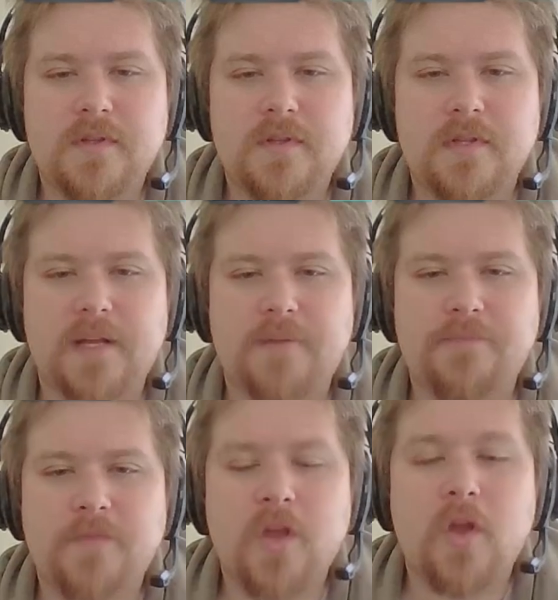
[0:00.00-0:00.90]
Yeah.
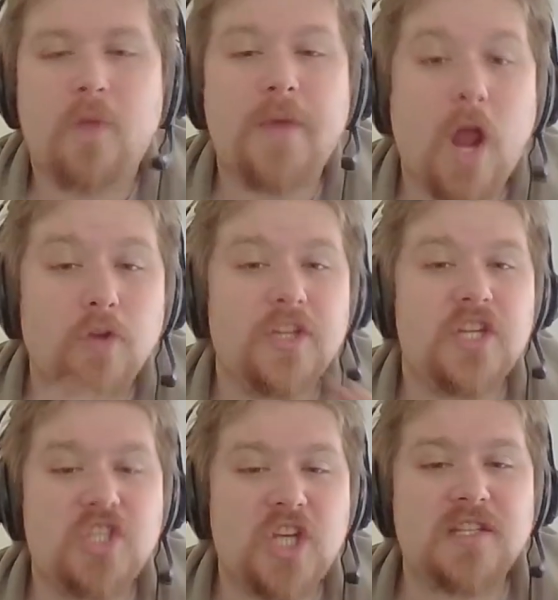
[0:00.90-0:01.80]
And we
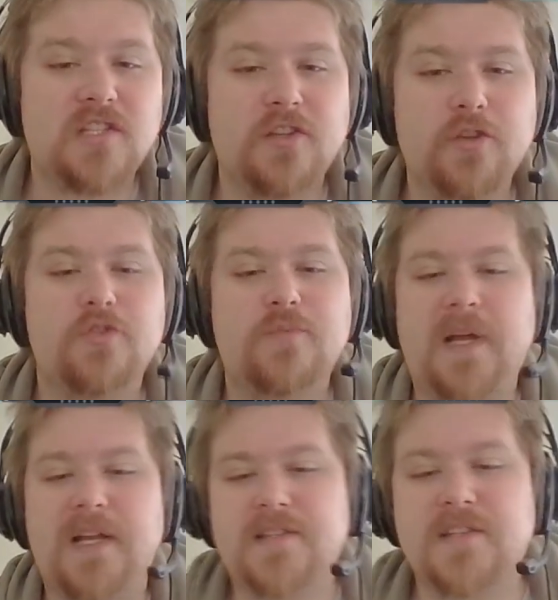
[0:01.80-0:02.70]
only just lose
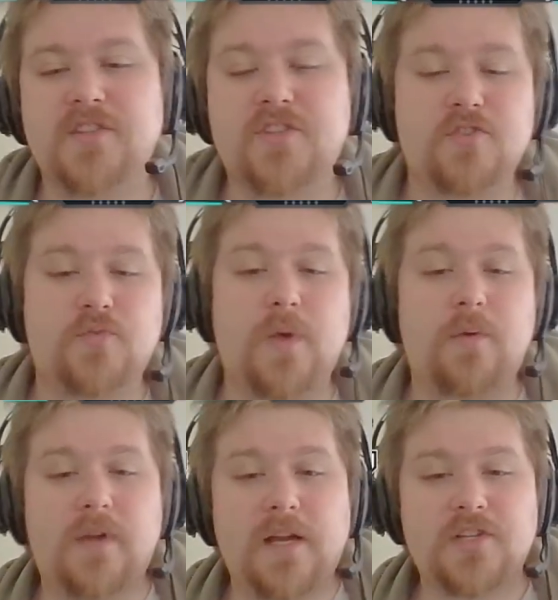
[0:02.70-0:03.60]
Bar Sinister as
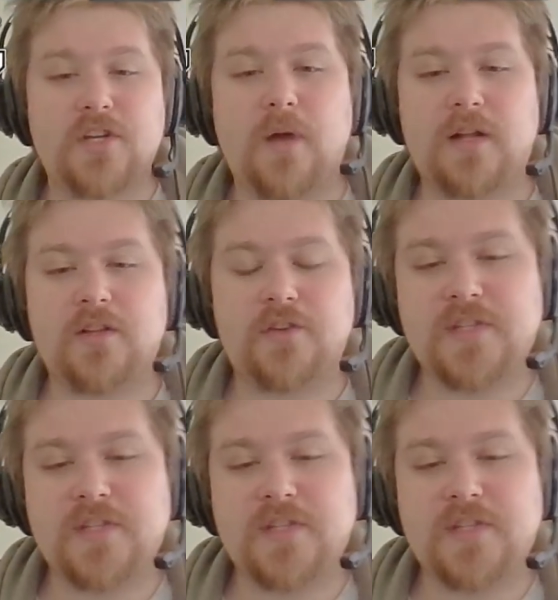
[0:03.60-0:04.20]
well. We were actually quite close